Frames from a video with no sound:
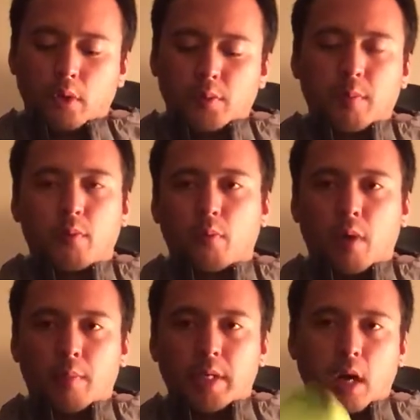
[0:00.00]
most people will
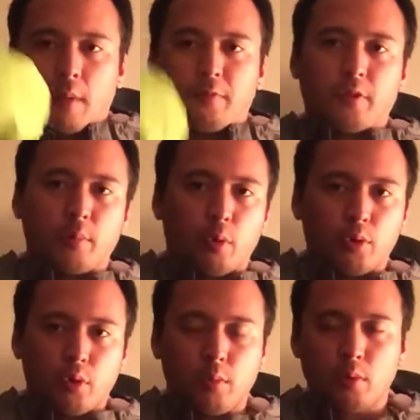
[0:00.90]
probably opt for the more
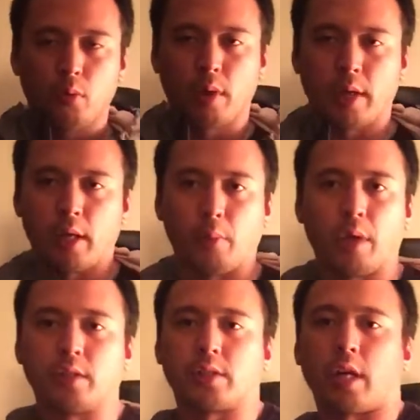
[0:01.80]
durable one
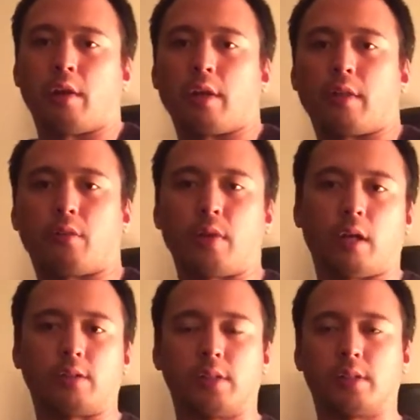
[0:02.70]
anyway and just carry that 3
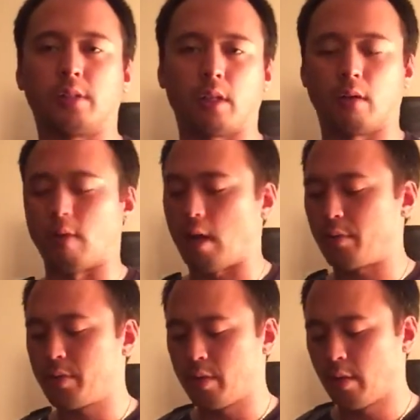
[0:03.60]
ounces around.